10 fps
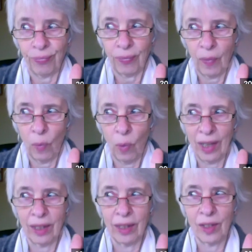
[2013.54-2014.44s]

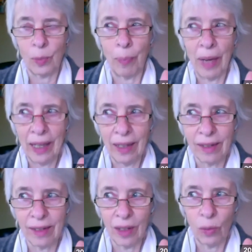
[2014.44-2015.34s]
the
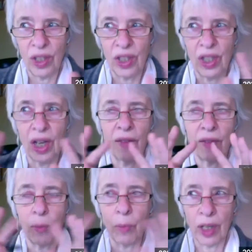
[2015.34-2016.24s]
space in which
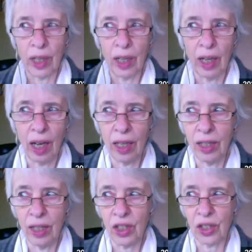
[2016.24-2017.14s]
everybody and
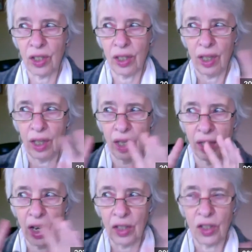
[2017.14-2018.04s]
each
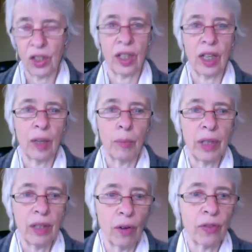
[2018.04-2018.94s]
intention can
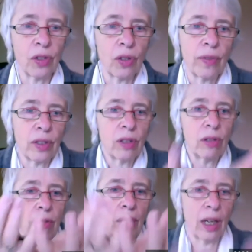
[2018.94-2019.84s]
be of service
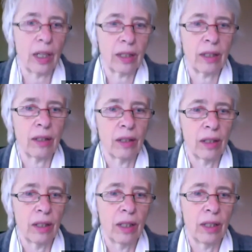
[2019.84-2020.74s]
to that
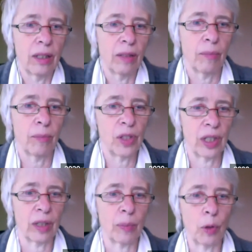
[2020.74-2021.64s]

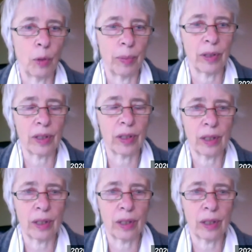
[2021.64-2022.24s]
shared purpose.